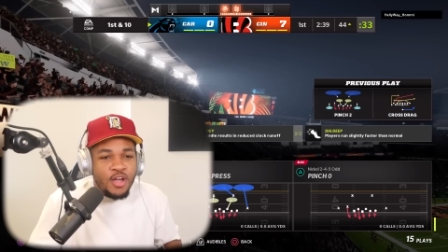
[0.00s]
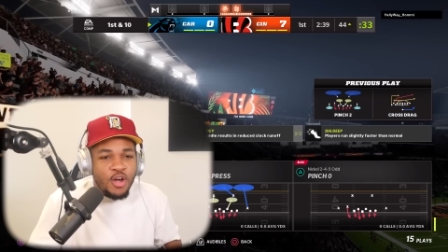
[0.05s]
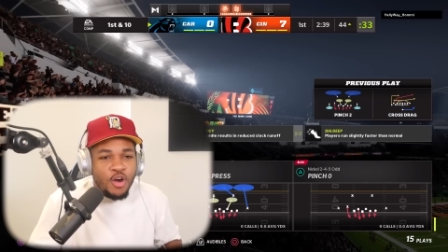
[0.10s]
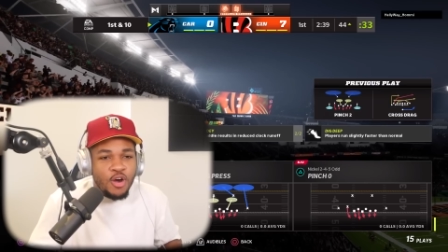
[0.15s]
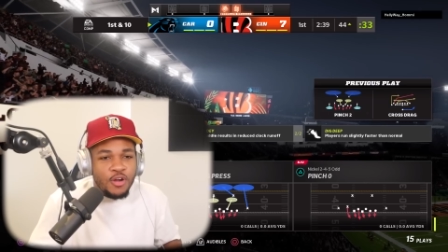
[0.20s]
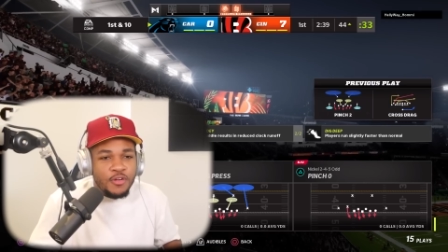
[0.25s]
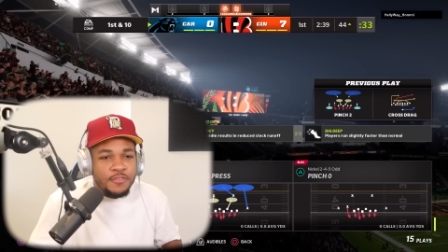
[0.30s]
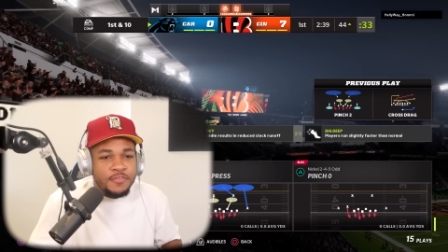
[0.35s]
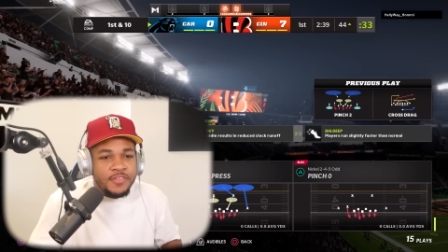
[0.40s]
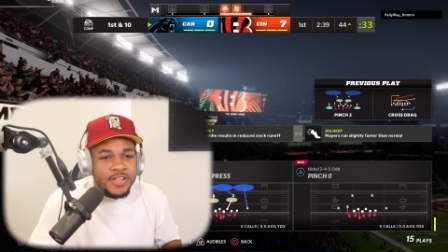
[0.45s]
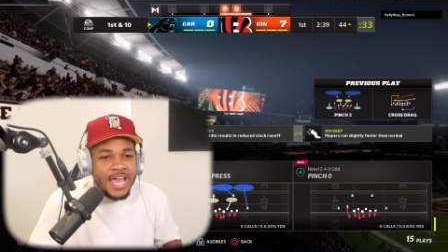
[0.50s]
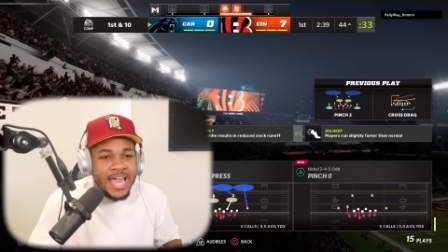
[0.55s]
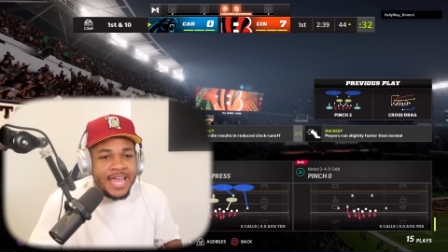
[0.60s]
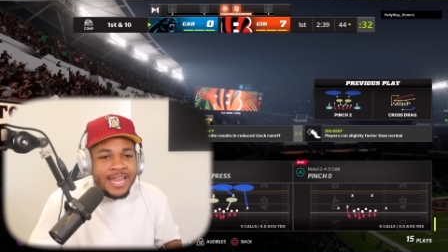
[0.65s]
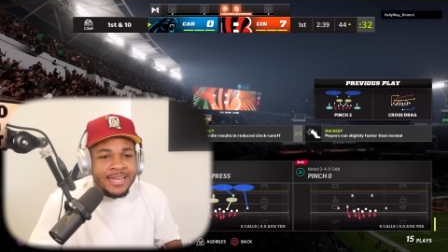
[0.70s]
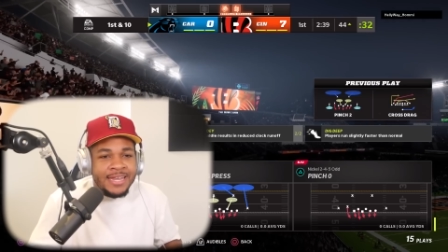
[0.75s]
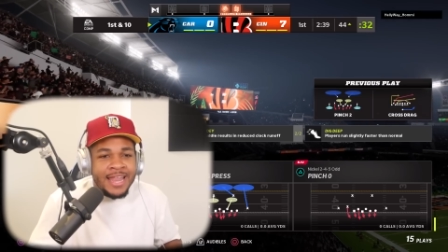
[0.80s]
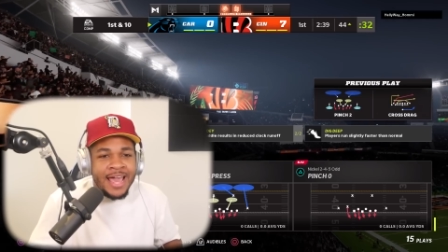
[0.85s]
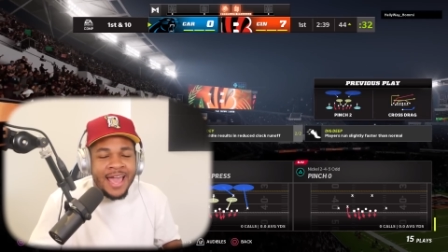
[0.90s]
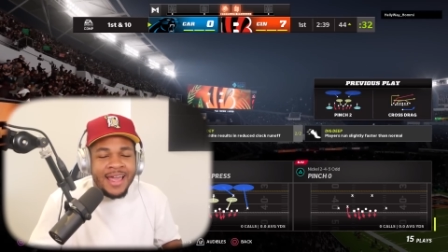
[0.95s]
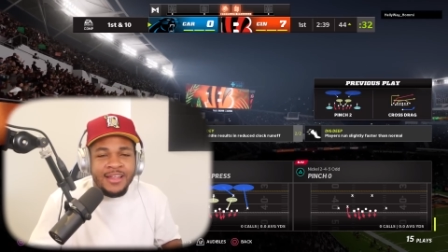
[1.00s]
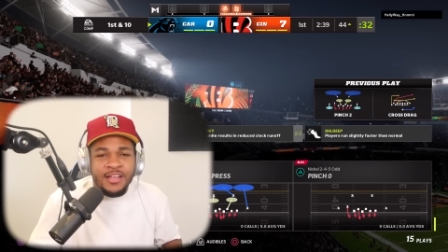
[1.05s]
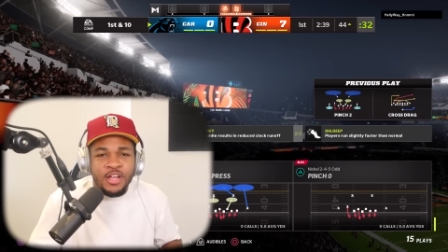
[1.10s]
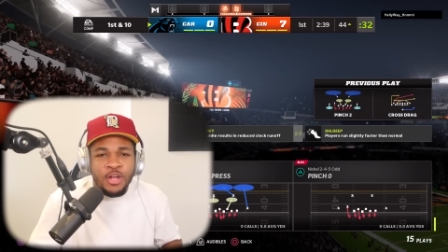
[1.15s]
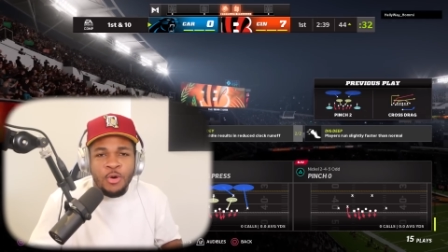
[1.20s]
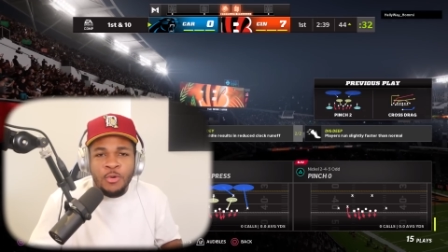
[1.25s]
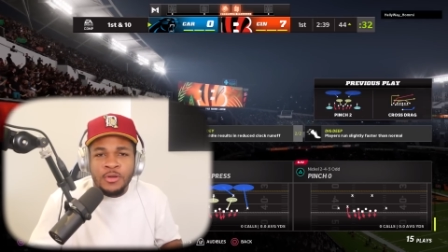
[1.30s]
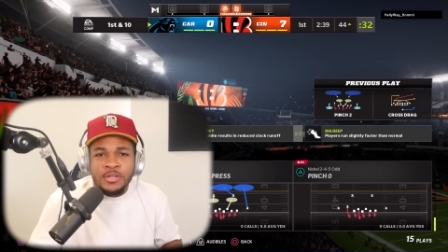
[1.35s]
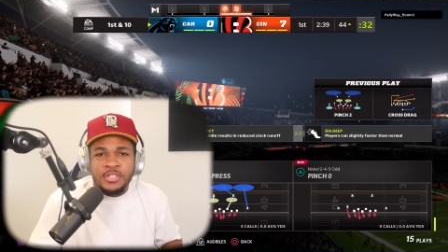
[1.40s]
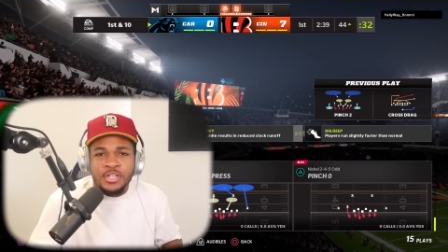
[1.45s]
hard flat not
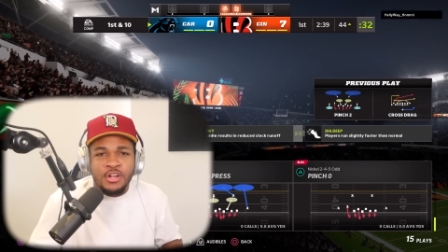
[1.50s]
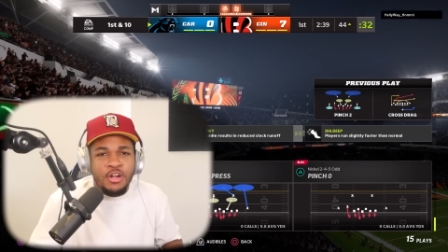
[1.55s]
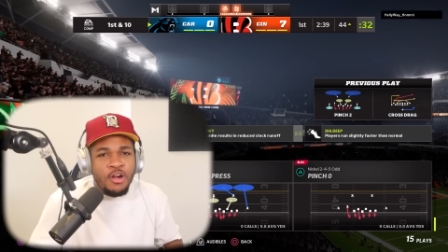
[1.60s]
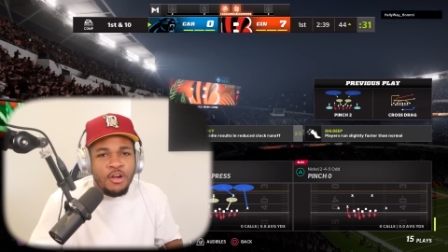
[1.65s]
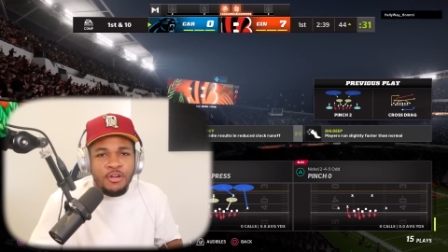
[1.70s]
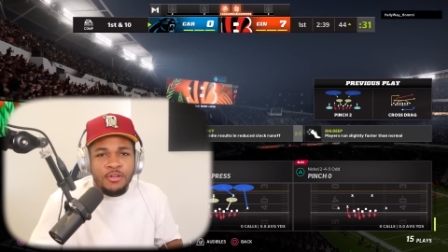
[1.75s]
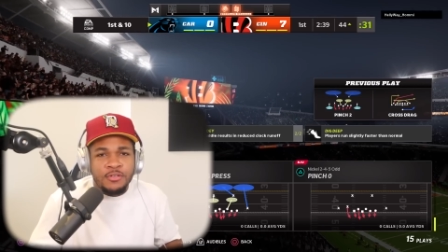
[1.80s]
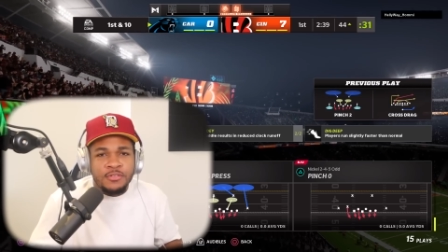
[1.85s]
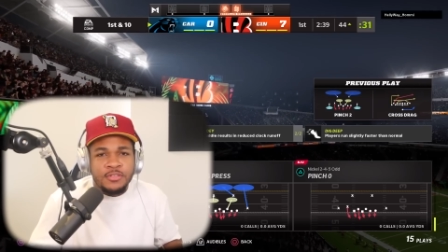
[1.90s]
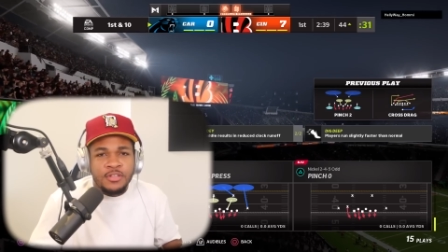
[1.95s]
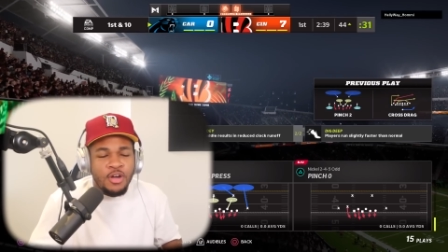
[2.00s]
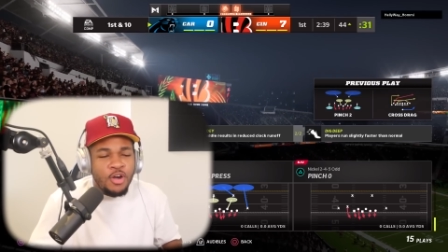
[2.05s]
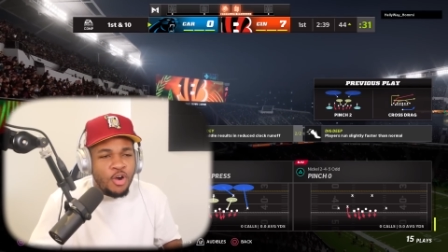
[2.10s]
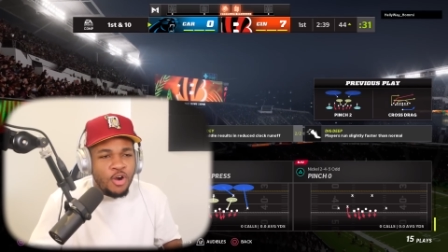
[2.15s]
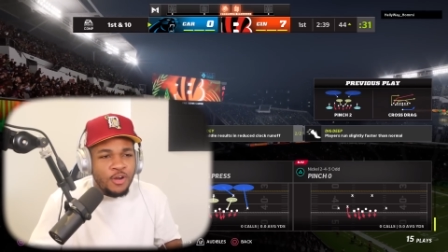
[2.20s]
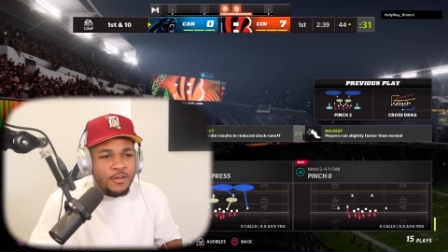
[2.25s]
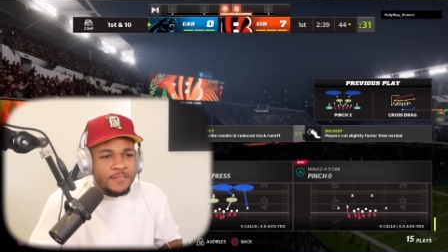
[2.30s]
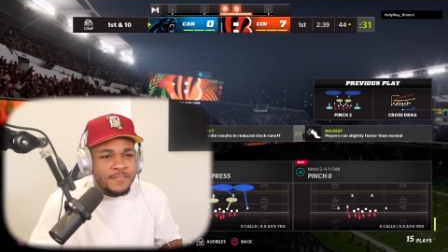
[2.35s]
going to guard the hard